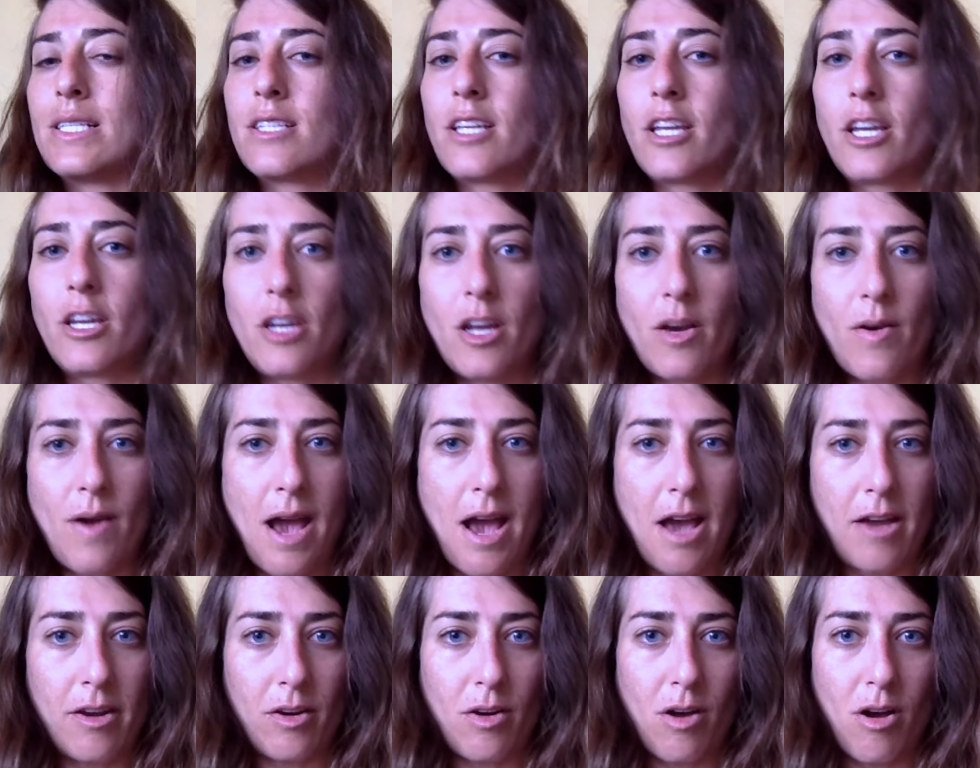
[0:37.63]
Didn't know
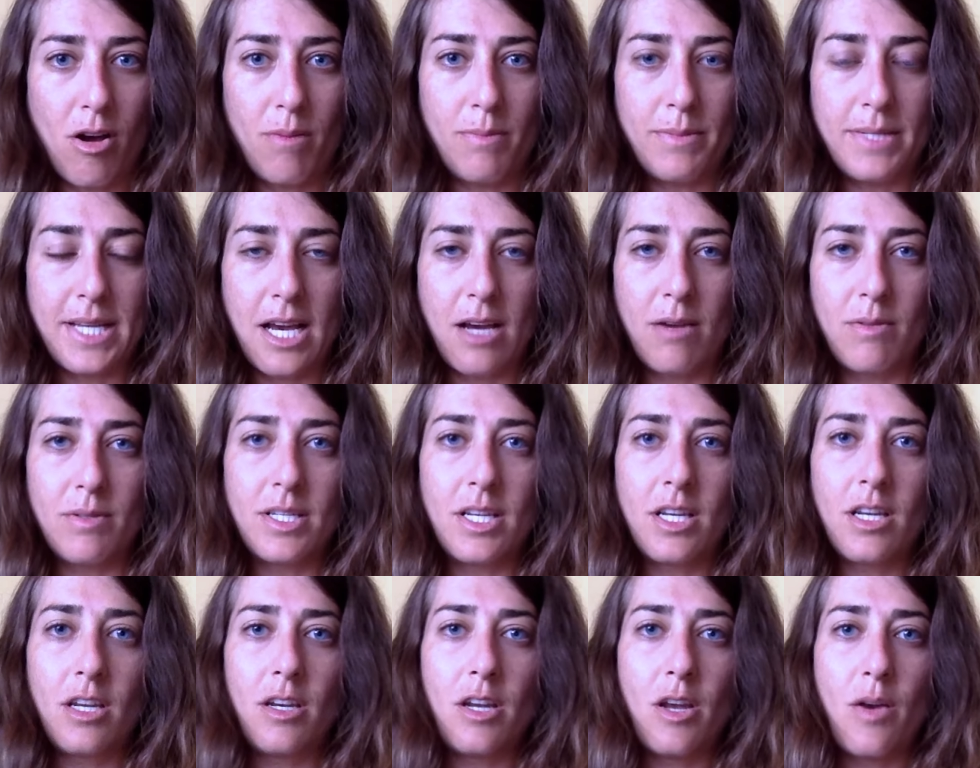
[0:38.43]
how to calm down,
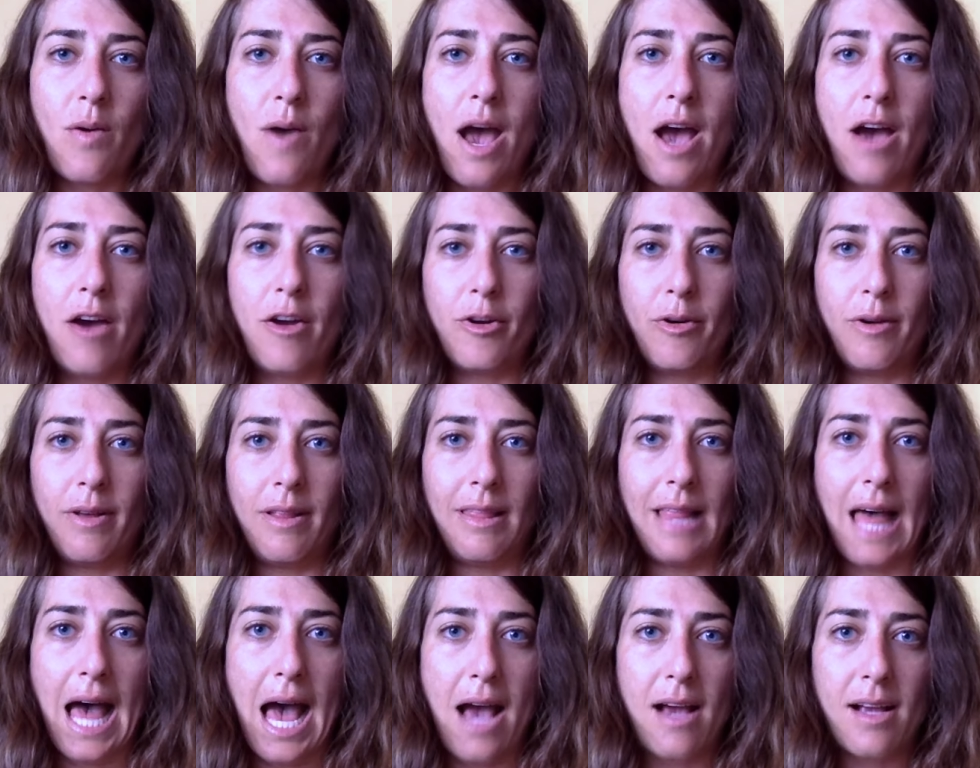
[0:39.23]
didn't know how to
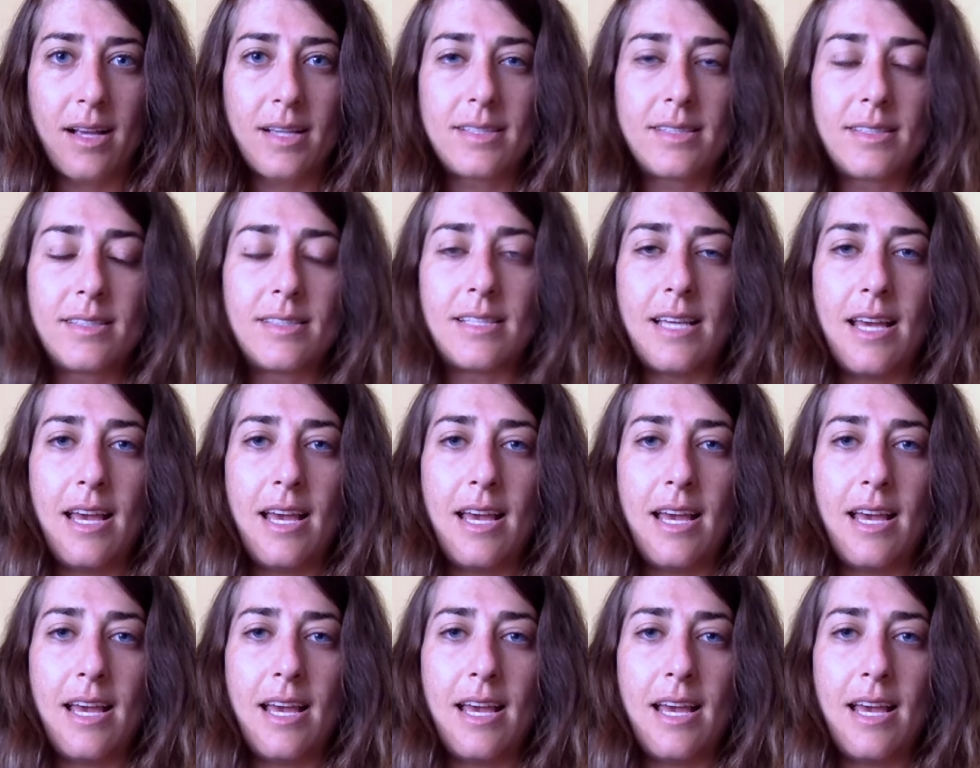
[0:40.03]
relax.